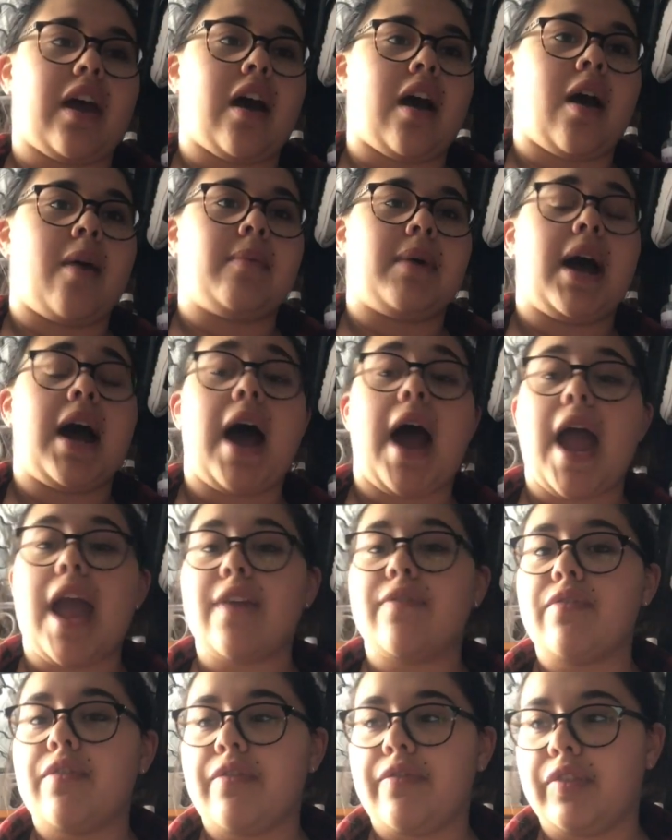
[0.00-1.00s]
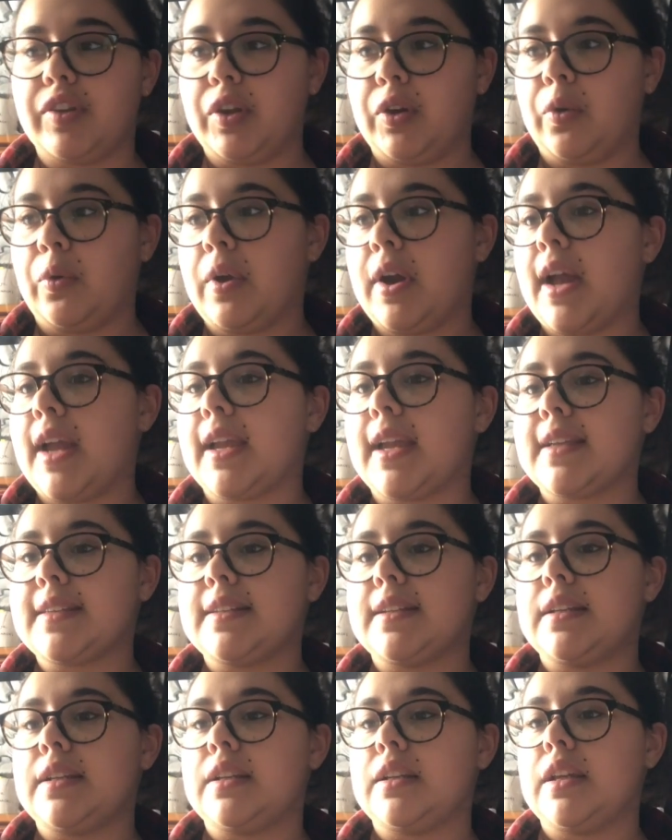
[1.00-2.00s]
I have the flu. I
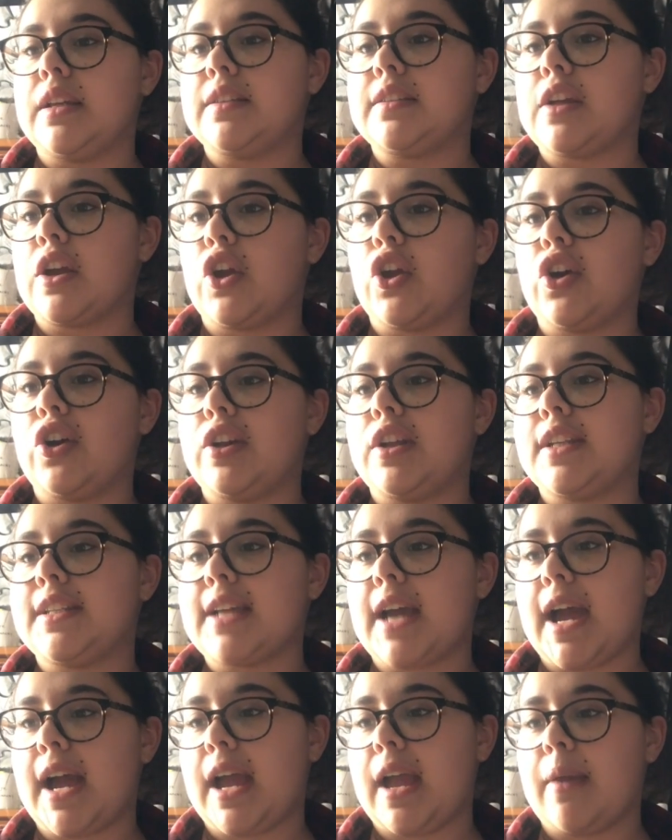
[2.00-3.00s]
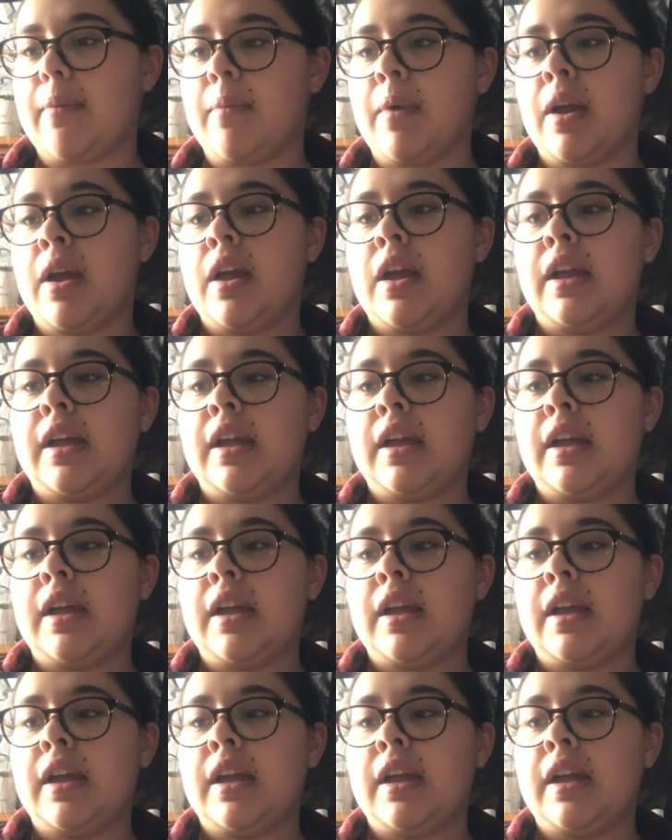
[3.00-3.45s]
guess it is a good time